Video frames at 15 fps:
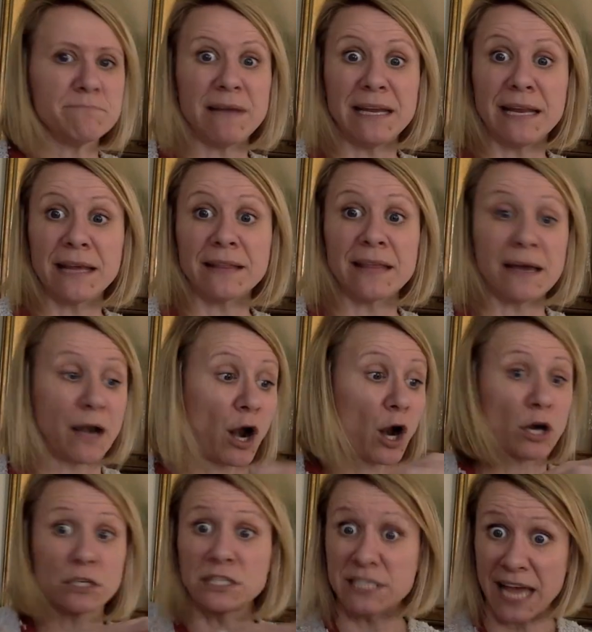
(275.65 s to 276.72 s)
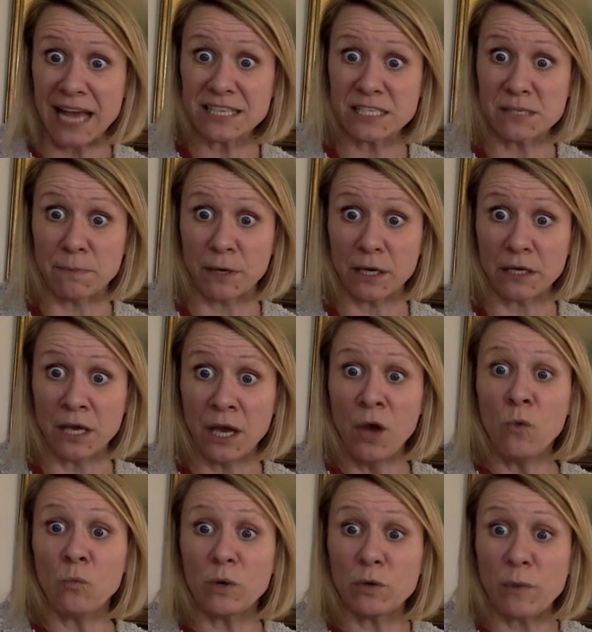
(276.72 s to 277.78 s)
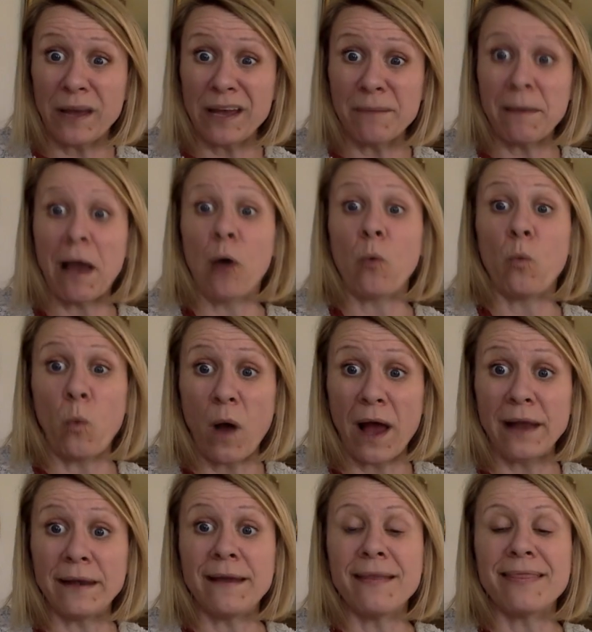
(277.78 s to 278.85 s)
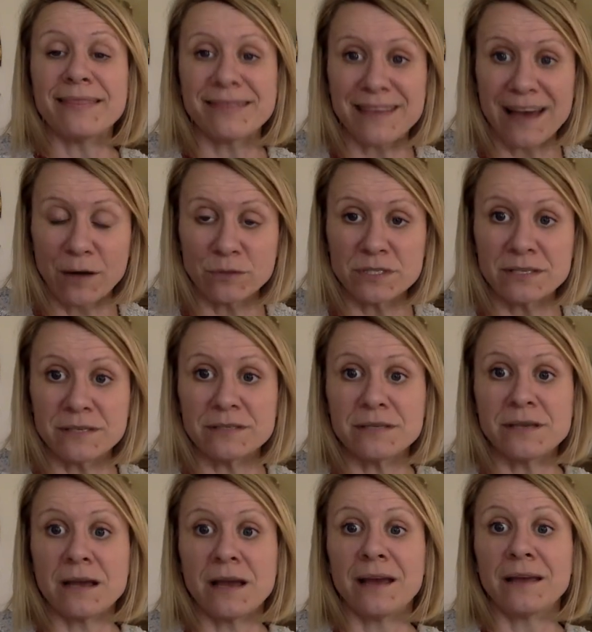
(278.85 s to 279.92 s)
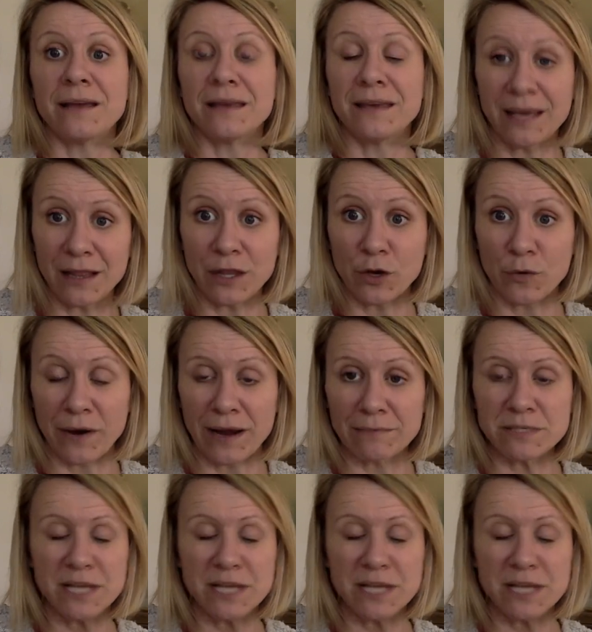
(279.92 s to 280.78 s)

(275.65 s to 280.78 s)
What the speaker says: meaning that our textbook would weigh about 1,000 kilograms.